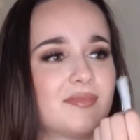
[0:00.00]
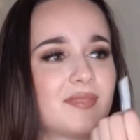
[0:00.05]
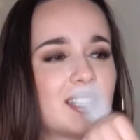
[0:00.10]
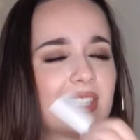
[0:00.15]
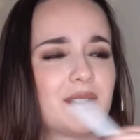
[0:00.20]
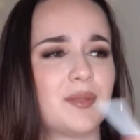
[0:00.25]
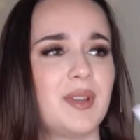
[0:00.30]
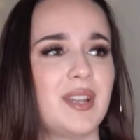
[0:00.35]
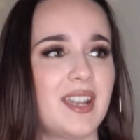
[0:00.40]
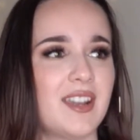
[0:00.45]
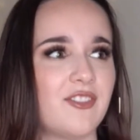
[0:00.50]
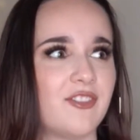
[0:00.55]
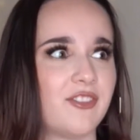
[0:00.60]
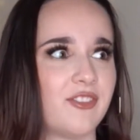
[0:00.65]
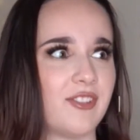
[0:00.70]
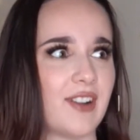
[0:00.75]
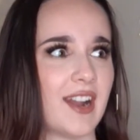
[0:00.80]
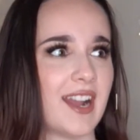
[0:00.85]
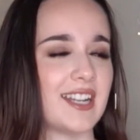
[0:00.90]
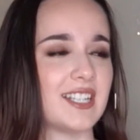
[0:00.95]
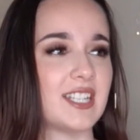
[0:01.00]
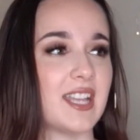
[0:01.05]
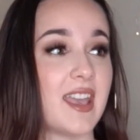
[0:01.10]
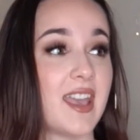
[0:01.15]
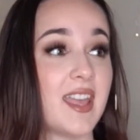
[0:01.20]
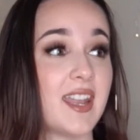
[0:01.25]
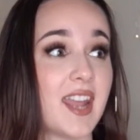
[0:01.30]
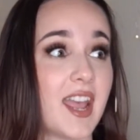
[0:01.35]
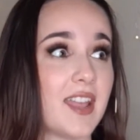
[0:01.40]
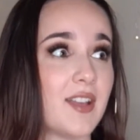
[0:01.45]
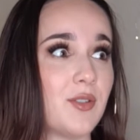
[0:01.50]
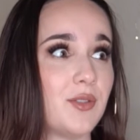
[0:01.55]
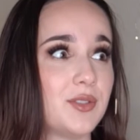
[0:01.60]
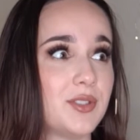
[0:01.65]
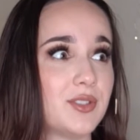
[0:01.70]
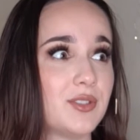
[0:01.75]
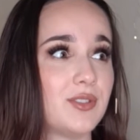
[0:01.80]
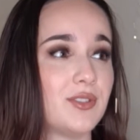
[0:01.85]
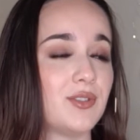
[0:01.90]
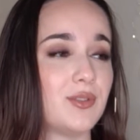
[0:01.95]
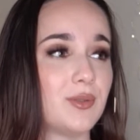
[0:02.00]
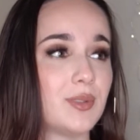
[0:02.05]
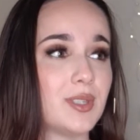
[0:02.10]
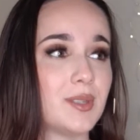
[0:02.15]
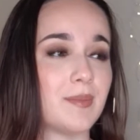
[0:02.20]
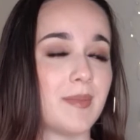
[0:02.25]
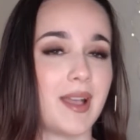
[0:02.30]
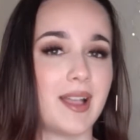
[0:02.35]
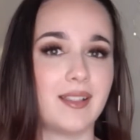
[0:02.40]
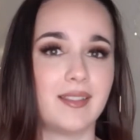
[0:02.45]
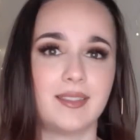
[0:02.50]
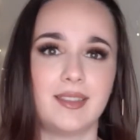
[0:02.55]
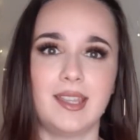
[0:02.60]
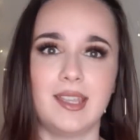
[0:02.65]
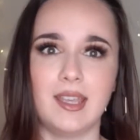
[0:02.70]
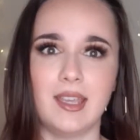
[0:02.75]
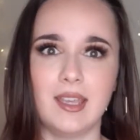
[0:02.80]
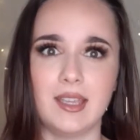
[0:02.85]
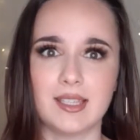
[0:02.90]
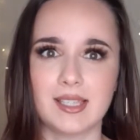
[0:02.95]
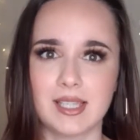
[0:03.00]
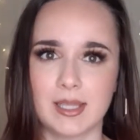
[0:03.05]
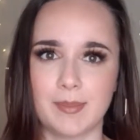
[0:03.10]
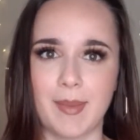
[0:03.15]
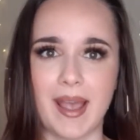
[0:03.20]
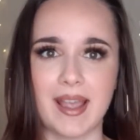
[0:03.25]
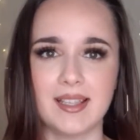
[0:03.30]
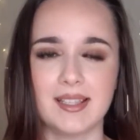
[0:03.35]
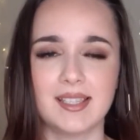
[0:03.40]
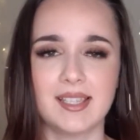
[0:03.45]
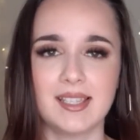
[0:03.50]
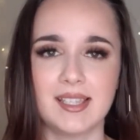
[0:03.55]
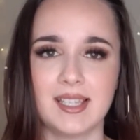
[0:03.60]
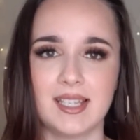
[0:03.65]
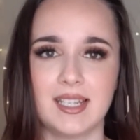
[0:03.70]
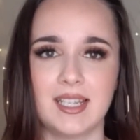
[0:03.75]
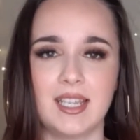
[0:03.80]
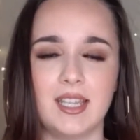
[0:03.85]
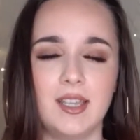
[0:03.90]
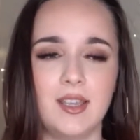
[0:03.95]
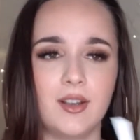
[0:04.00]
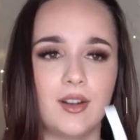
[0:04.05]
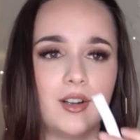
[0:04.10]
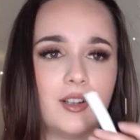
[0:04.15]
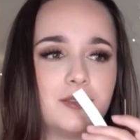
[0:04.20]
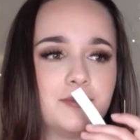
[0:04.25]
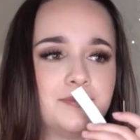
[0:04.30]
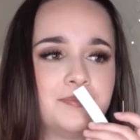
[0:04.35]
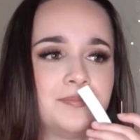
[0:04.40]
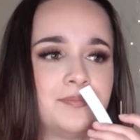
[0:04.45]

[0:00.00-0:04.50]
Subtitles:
Sweet and fresh. And I also do smell the spices in here.